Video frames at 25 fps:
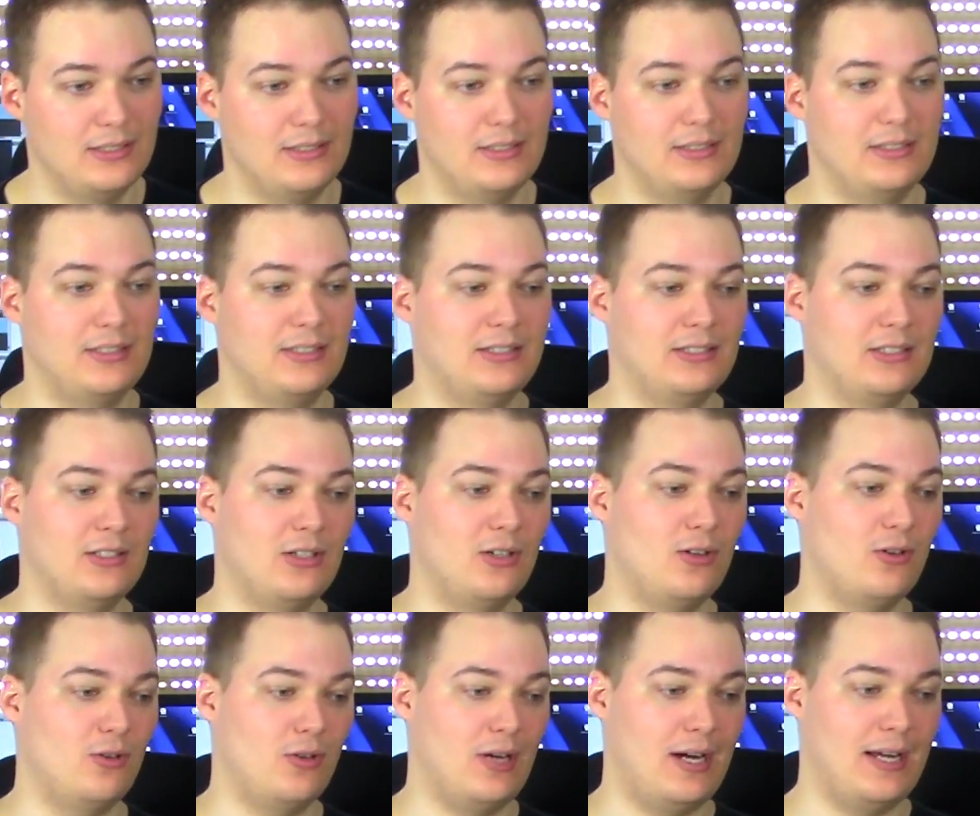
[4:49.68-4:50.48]

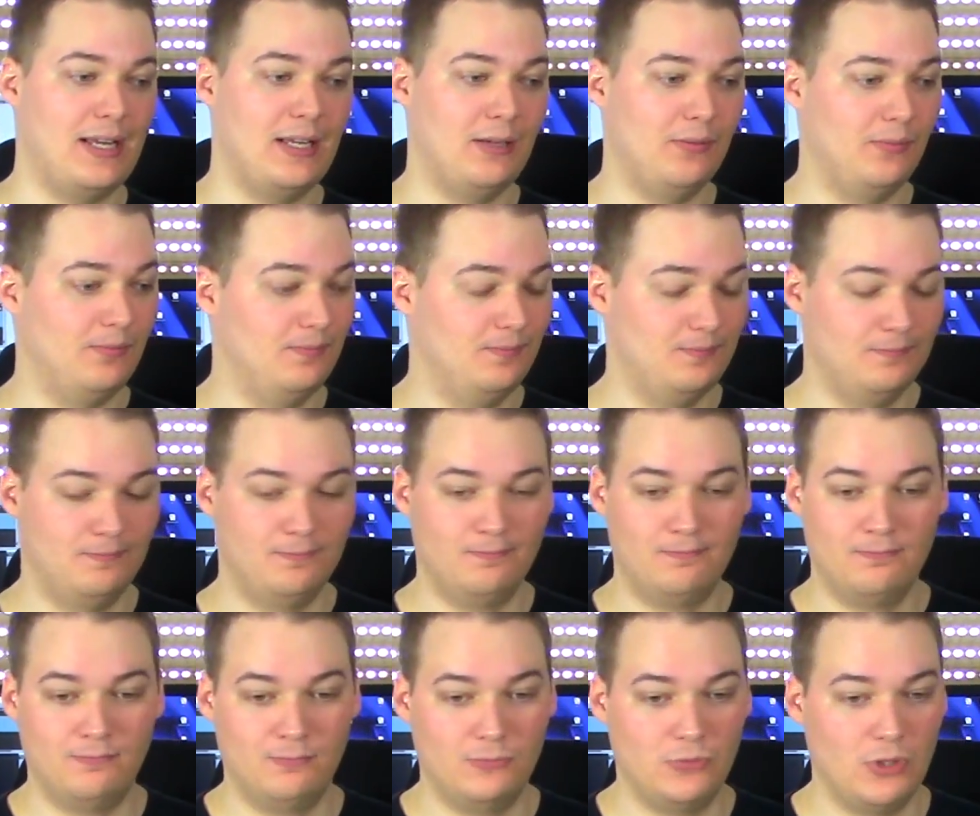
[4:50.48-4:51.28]
So I
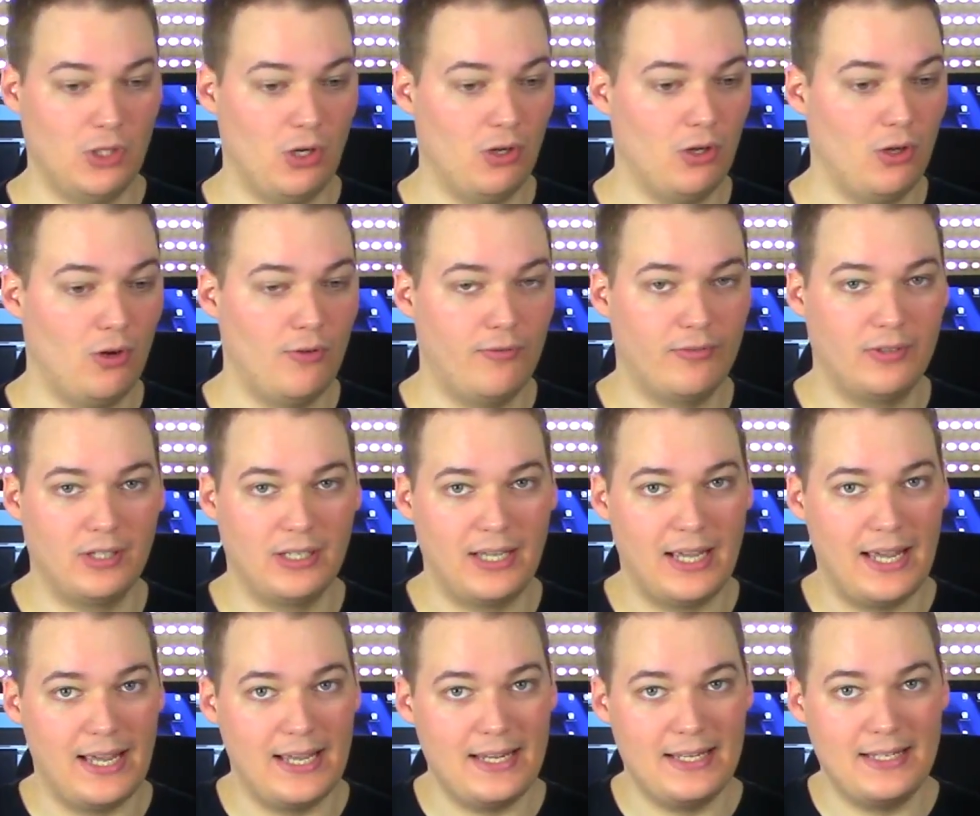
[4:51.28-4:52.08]
roll off the
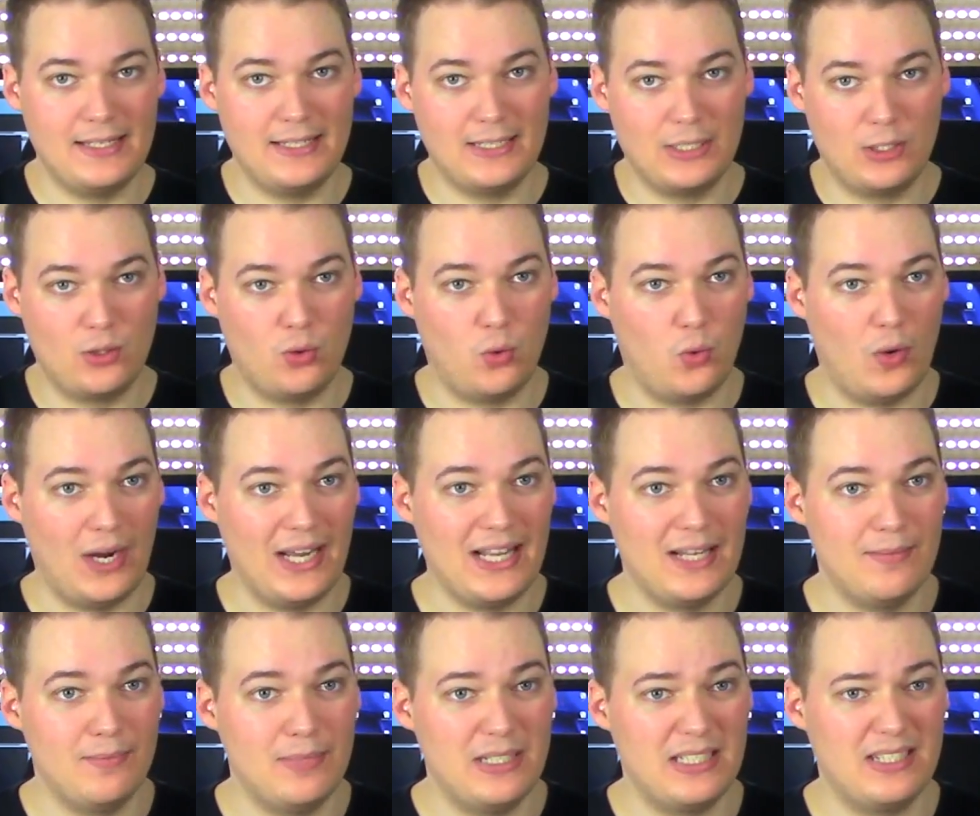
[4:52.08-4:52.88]
gain
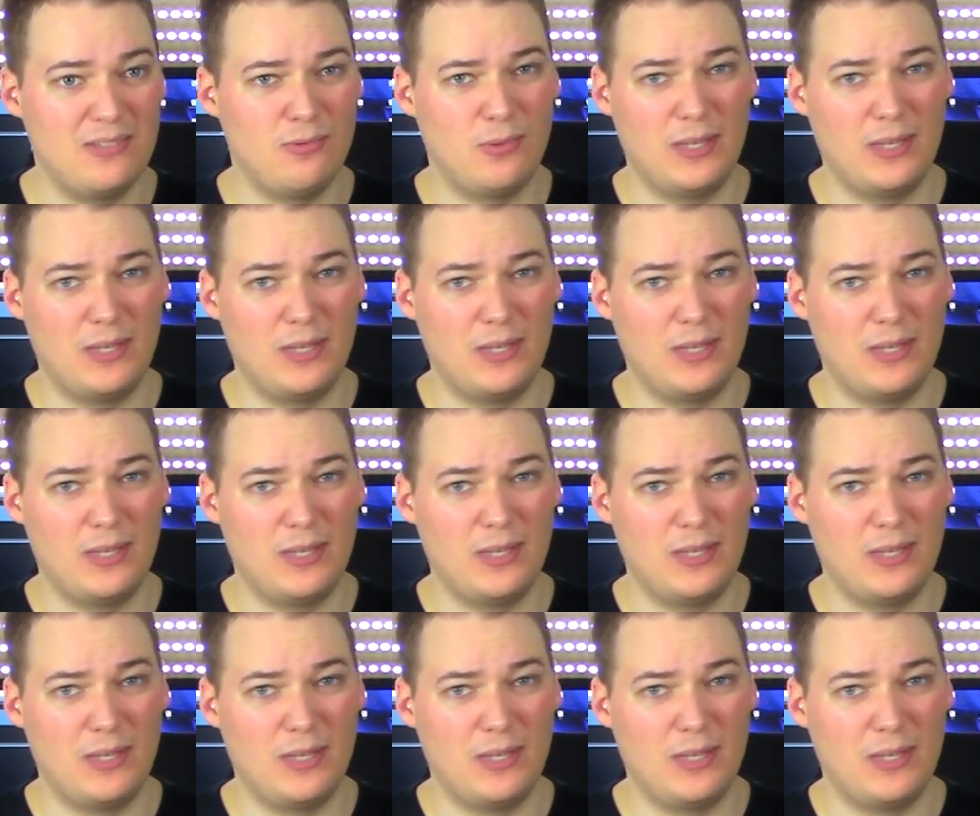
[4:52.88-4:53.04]
quite a bit.